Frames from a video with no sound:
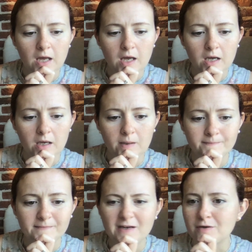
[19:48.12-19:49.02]

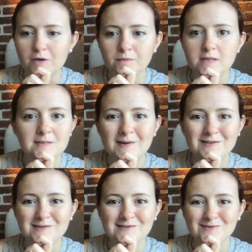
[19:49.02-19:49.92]
I don't know. It
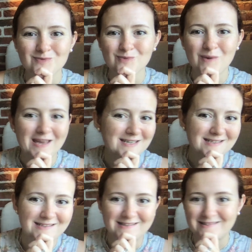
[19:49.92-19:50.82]
depends when
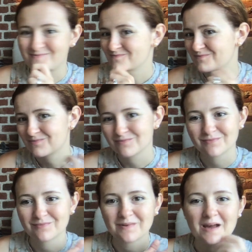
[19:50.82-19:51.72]
in
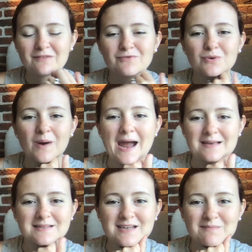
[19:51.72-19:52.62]
life you are
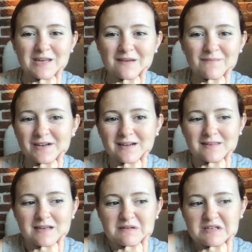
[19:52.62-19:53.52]
asking me, but I
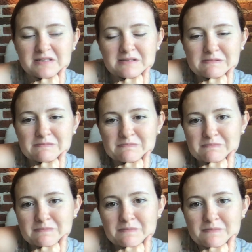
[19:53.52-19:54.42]
think it's
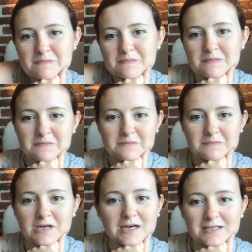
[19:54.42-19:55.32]

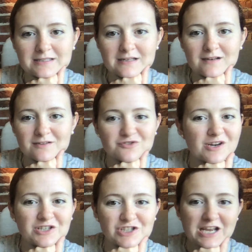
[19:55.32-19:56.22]
not a
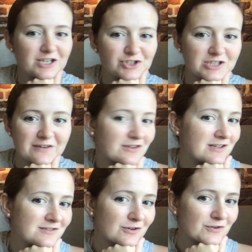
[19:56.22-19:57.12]
strange age to have
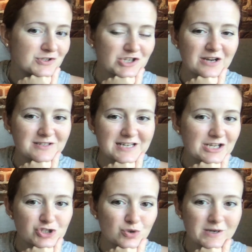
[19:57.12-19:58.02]
your first child at
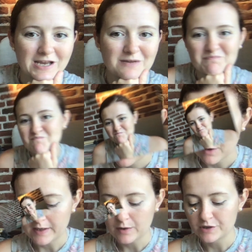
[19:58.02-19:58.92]
age 28.
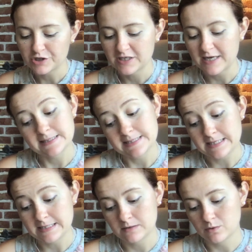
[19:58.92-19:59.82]
Okay, question
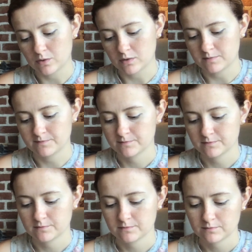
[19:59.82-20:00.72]
19, or
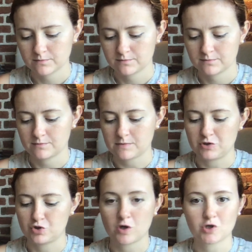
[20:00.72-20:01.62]

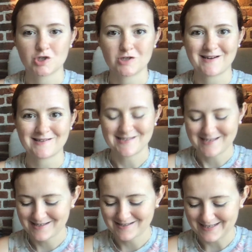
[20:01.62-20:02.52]
instruction
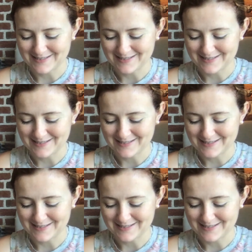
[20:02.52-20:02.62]
19.